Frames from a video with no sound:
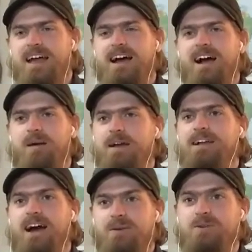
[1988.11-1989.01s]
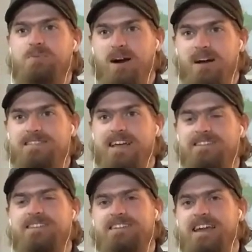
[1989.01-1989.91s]
And God responds to that and
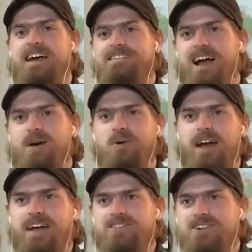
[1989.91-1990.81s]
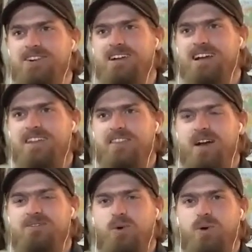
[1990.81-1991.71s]
says, "Yes, I will answer
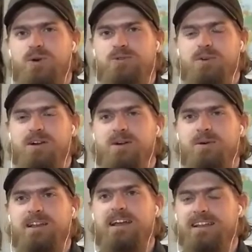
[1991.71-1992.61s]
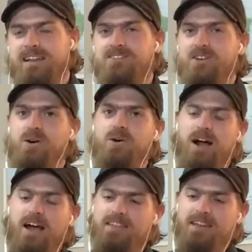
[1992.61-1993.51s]
that foreigner's prayer." And so
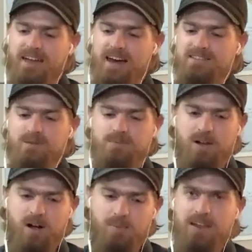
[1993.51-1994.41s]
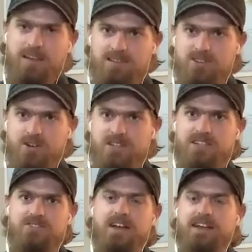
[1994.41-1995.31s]
I think that's our place as
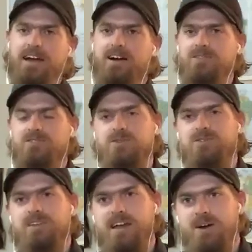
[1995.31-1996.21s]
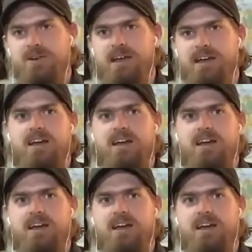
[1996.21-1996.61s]
Christians right now, to say, okay,